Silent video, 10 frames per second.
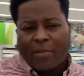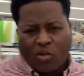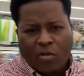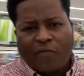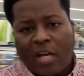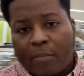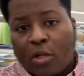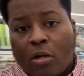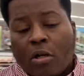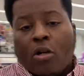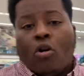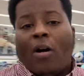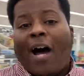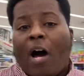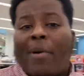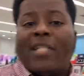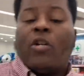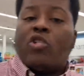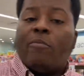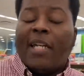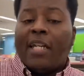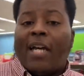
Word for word: be sure to follow me on all my social media.